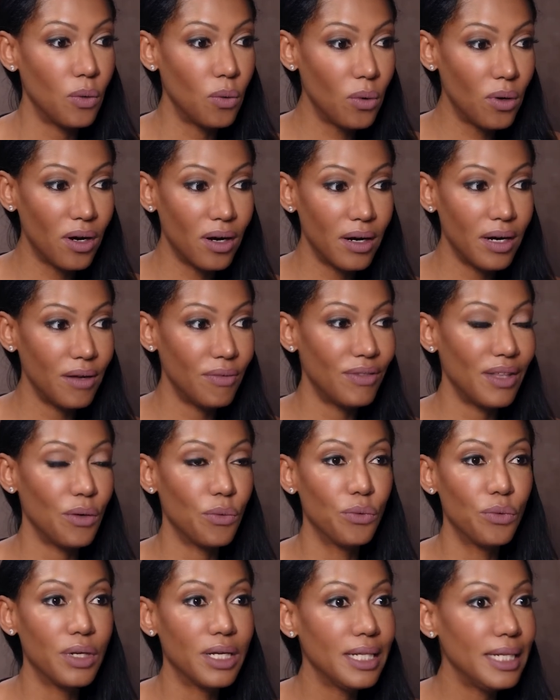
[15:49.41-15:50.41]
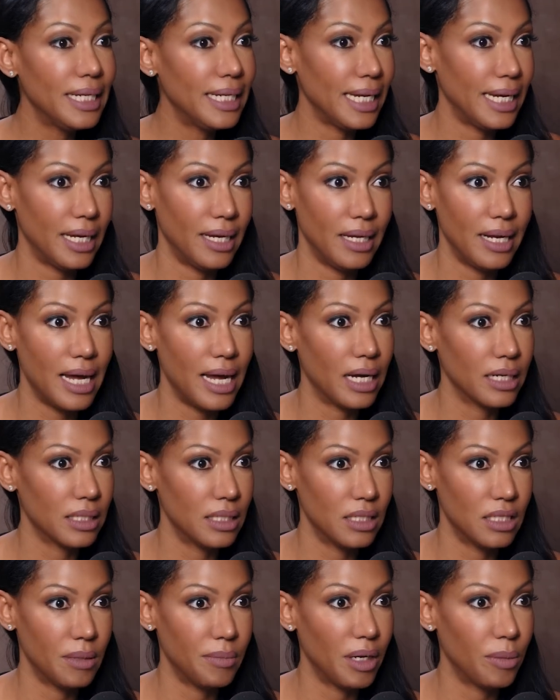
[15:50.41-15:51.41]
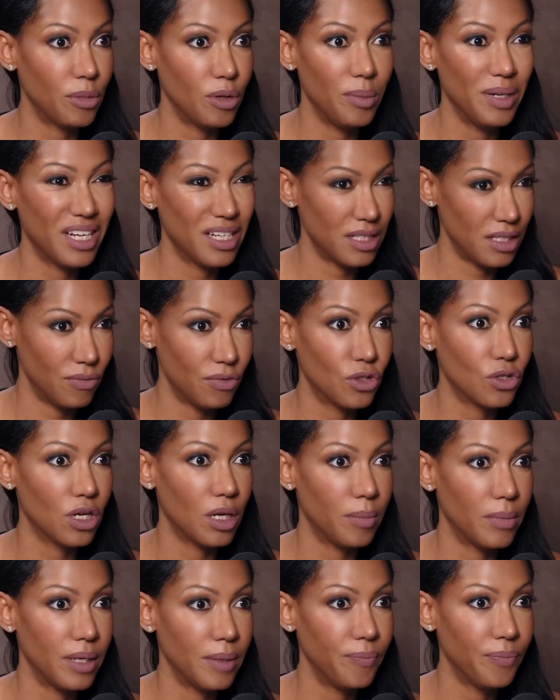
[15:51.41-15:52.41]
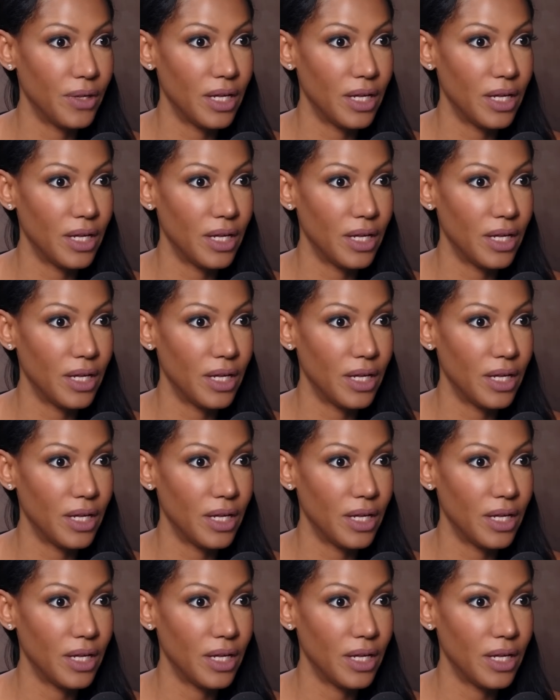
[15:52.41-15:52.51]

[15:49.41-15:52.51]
or if they really can't access the memory because of trauma